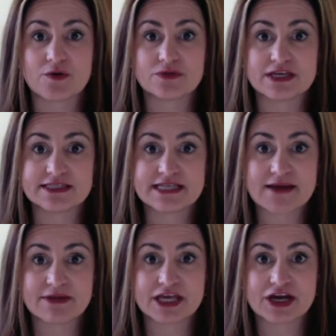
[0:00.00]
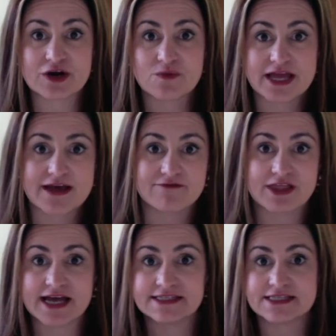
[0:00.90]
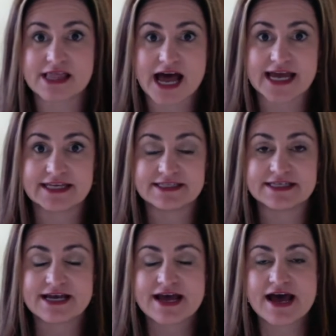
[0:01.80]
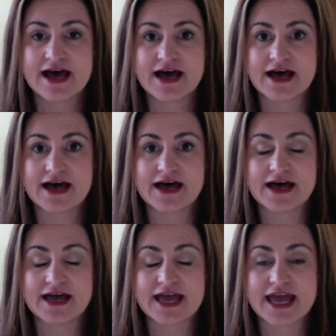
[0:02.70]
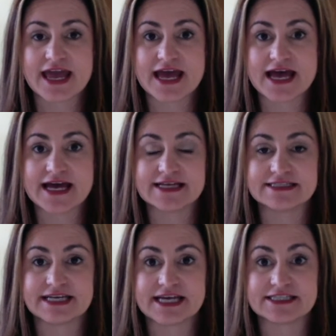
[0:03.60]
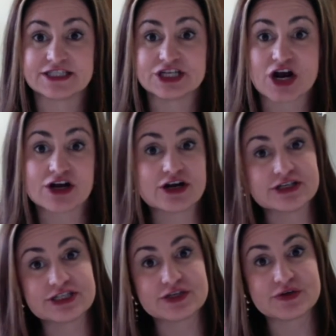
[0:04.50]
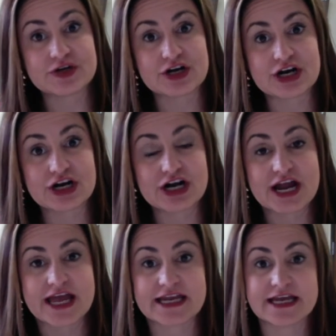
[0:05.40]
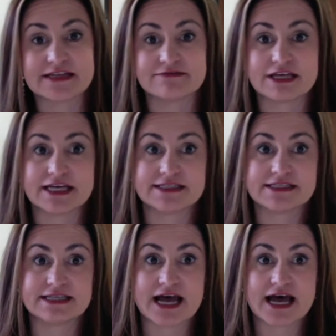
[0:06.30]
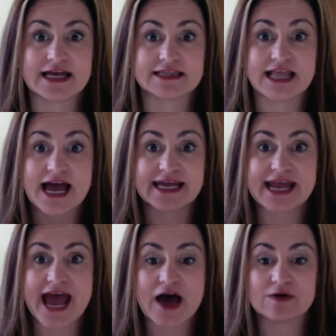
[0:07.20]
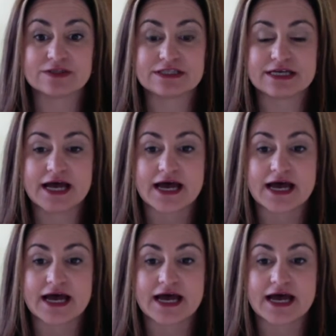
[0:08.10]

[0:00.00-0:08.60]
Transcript: This time of year we have less light. And it gets darker sooner and it gets light out.